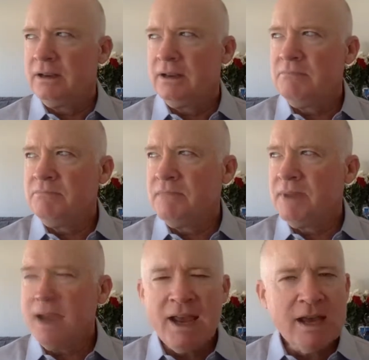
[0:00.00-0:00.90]

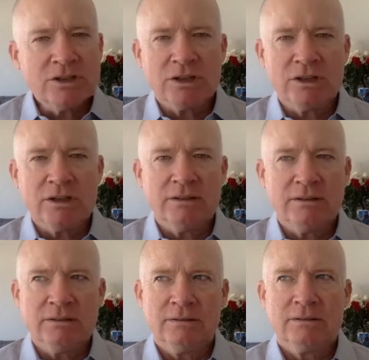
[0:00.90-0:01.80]

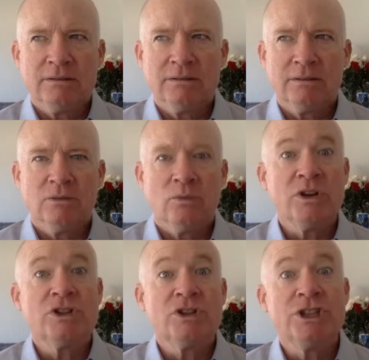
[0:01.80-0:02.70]
Imagine
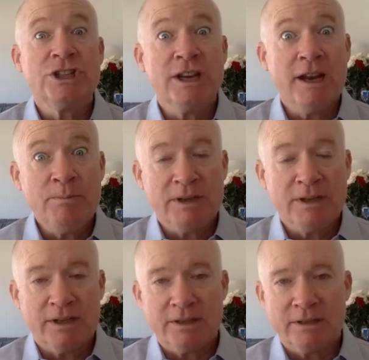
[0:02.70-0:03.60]
what shape it
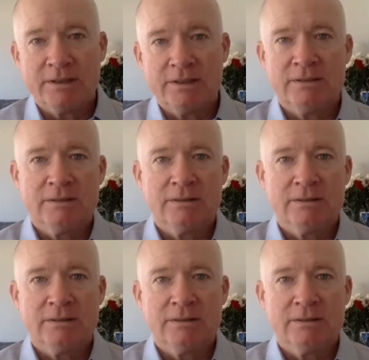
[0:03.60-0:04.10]
is.